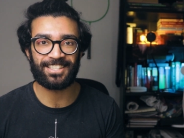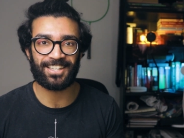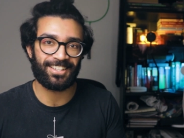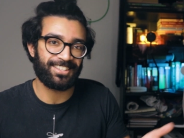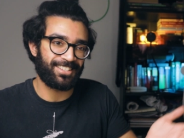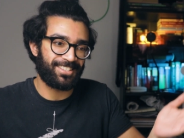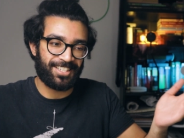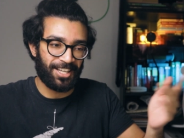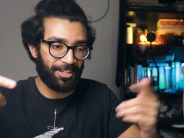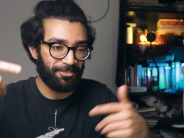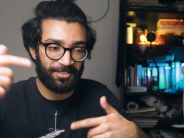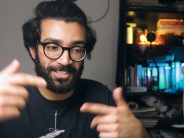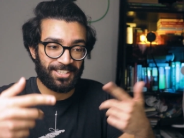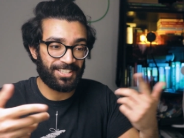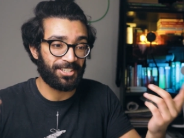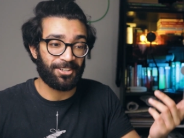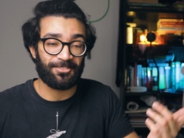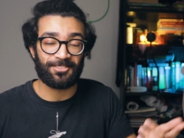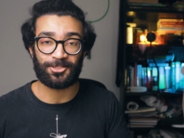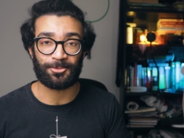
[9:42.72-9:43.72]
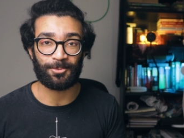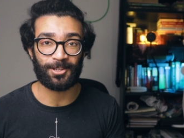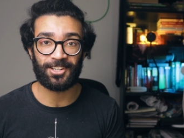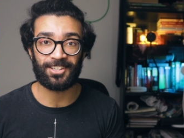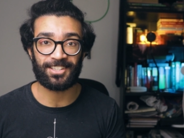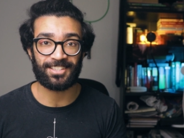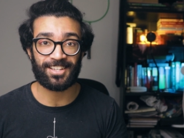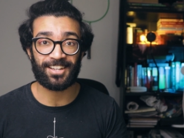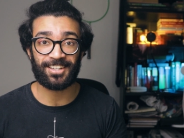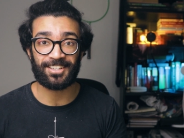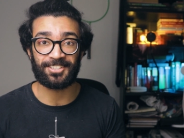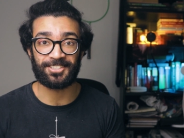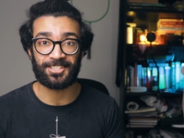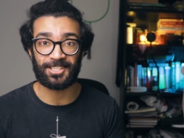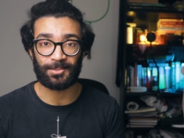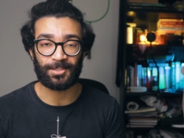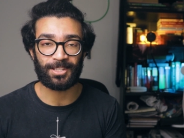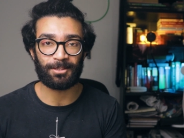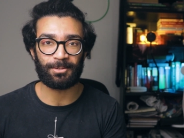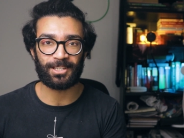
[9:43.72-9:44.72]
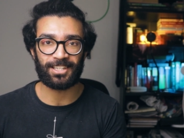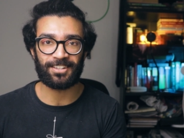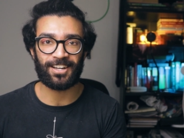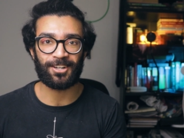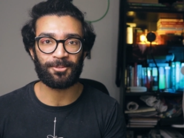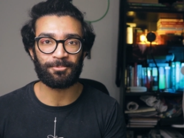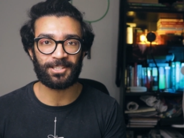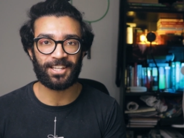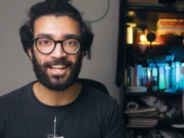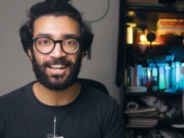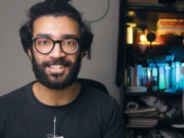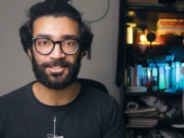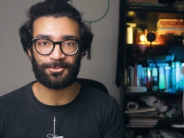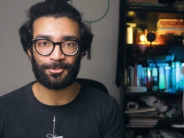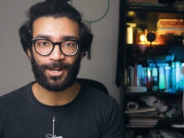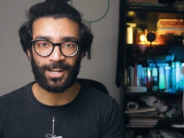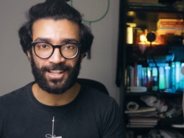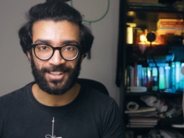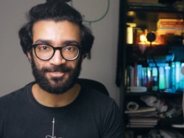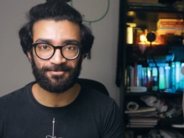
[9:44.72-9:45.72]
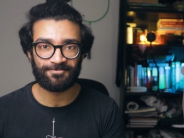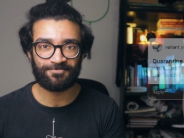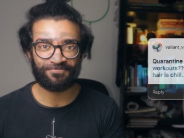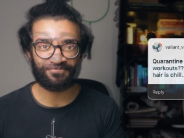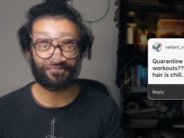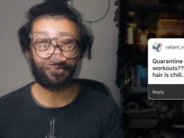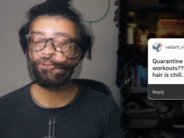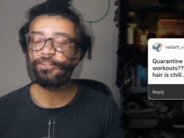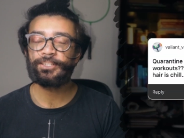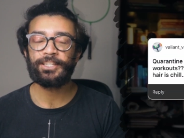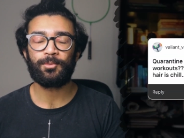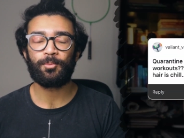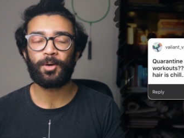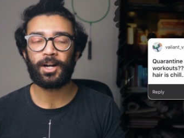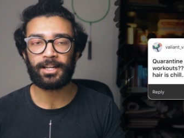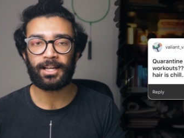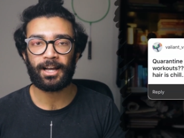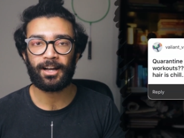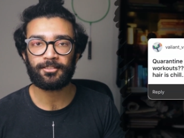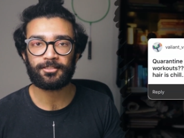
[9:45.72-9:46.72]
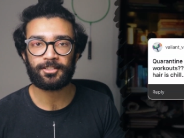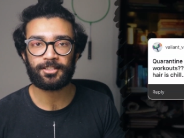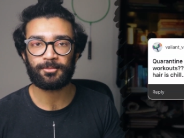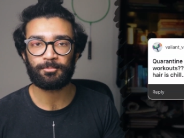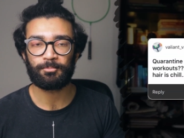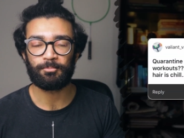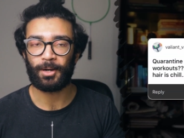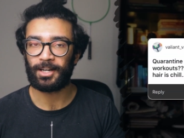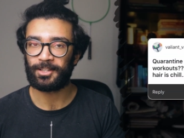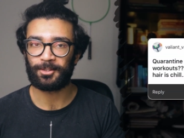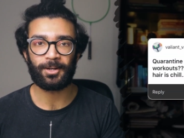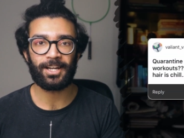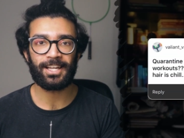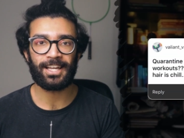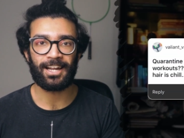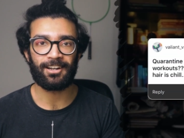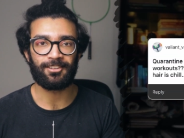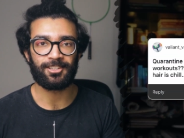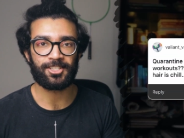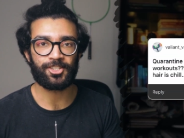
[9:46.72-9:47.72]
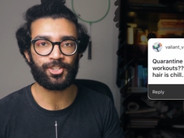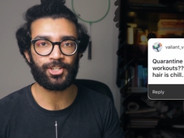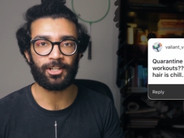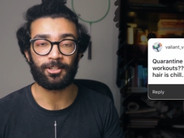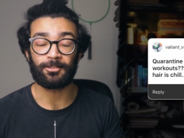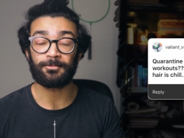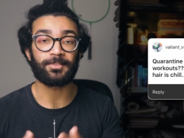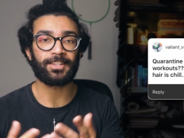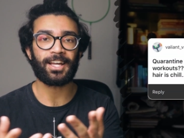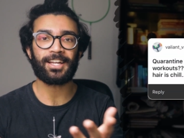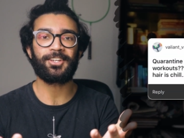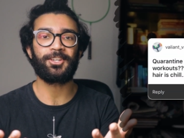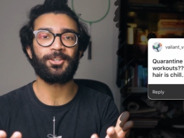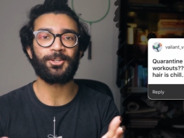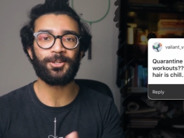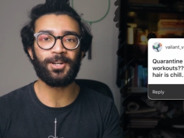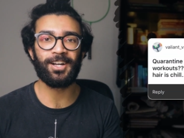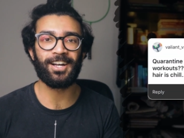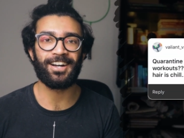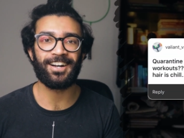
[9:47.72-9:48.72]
does, tell me in the comments below because I could do with a bit of help on that as well. Quarantine workouts, by the way, hair is chill. Thank you.